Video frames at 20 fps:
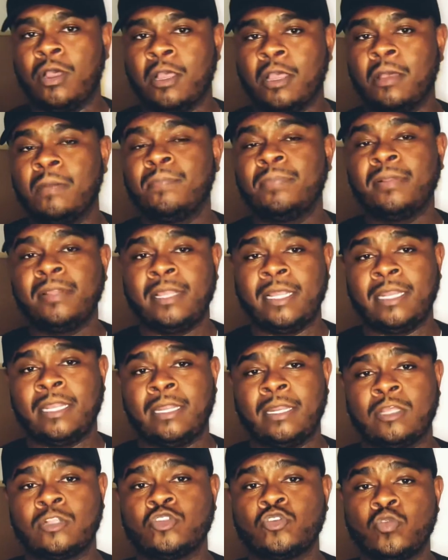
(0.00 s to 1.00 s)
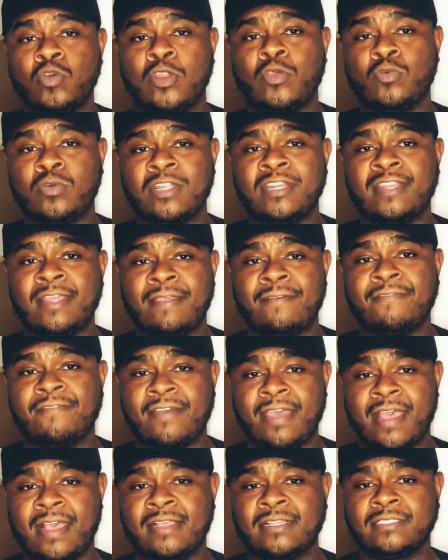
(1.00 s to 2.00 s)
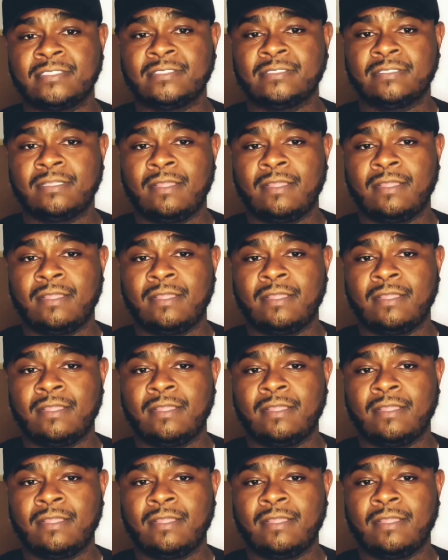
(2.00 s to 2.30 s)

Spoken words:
completing a 21-day fast.